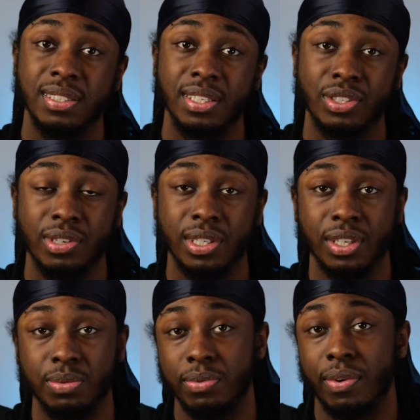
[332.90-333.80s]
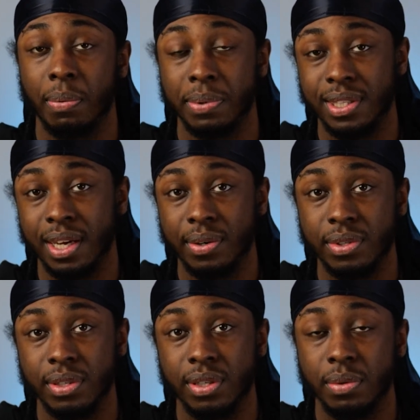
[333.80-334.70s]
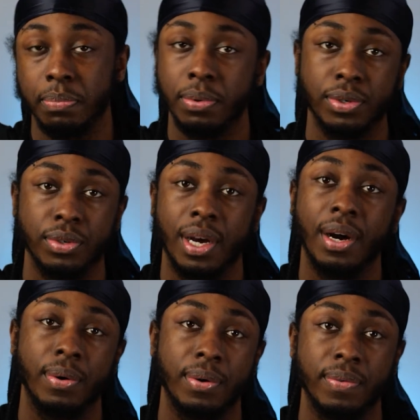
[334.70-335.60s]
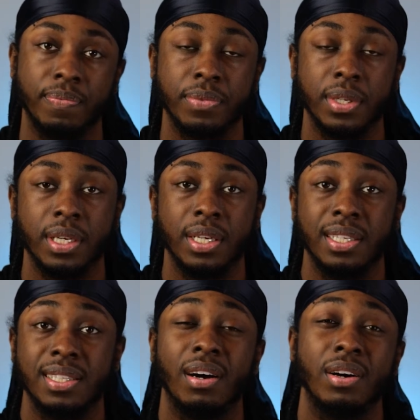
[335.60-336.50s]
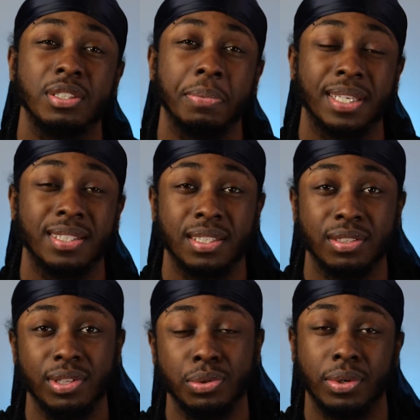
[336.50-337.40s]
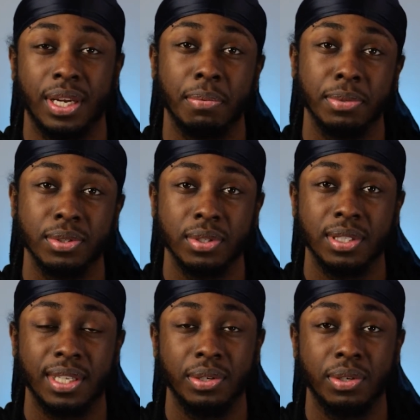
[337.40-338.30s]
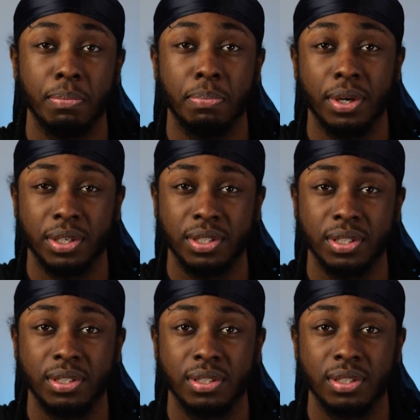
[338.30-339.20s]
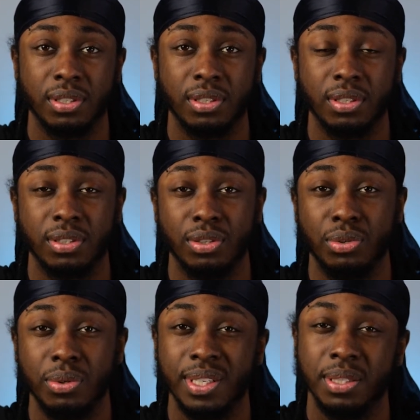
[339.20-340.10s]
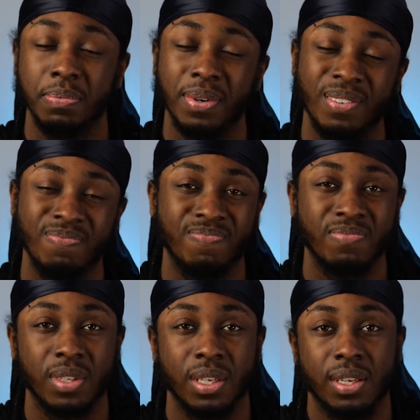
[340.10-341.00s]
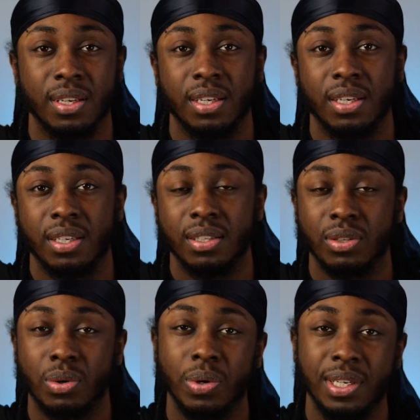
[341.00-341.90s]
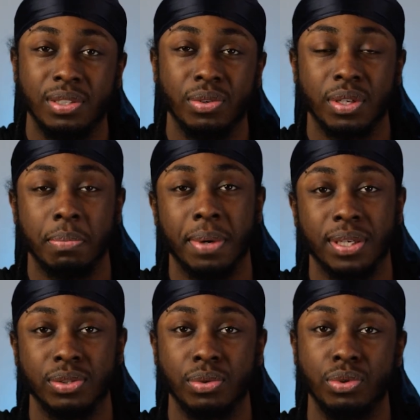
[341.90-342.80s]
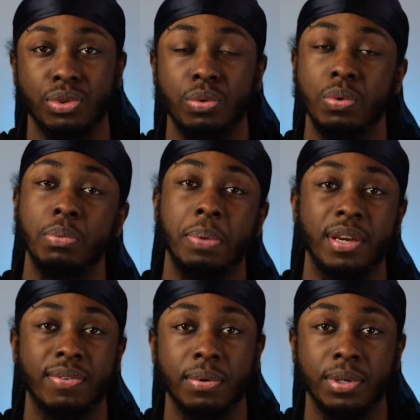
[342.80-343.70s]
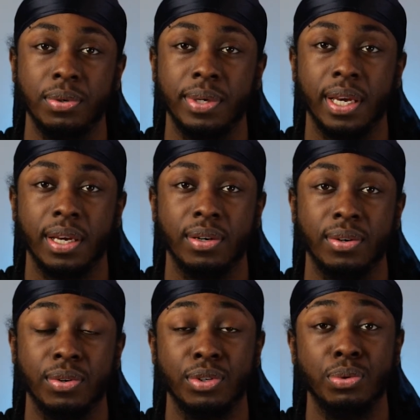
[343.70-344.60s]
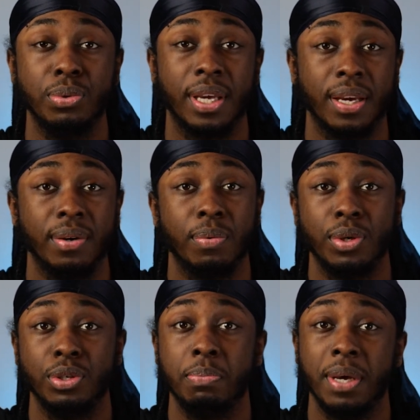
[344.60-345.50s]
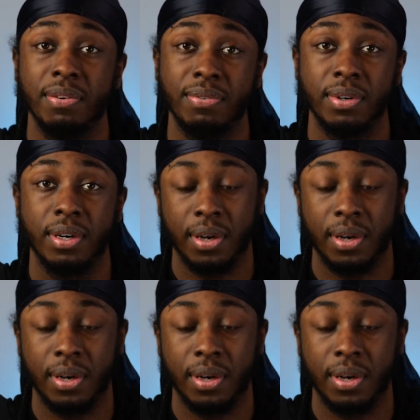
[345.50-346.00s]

The screen does move up and down, but not out. There are some accessories on Amazon that you can purchase to do this, but the quality is not the best, so you will pay for what you get, or you'll get what you pay for.